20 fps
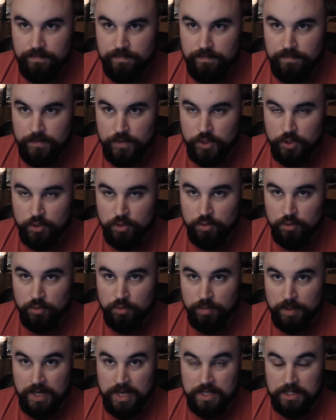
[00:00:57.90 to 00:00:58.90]
to
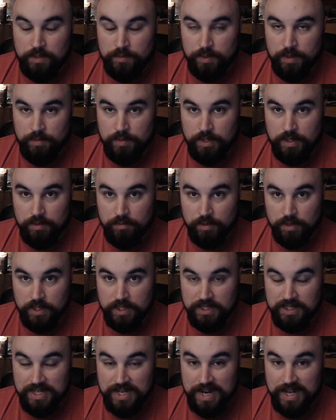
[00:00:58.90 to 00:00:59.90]
possibly being
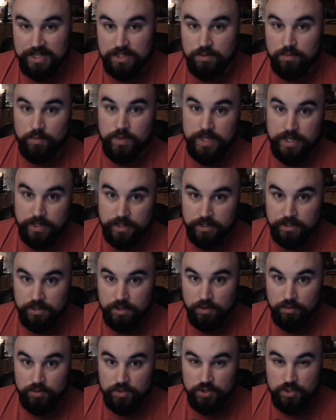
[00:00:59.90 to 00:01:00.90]
released next week.
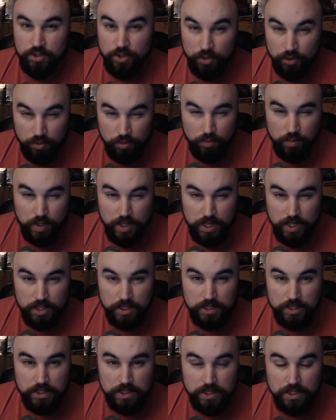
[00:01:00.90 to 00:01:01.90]
So 2
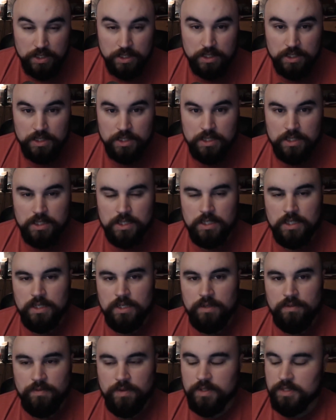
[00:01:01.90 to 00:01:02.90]
weeks.
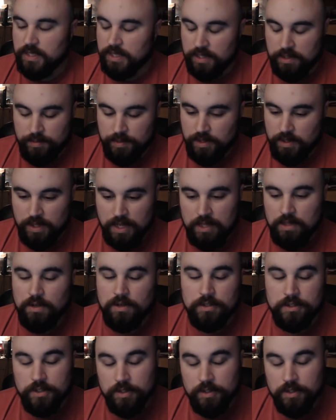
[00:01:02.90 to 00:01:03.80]
Feels like it's been a lot longer,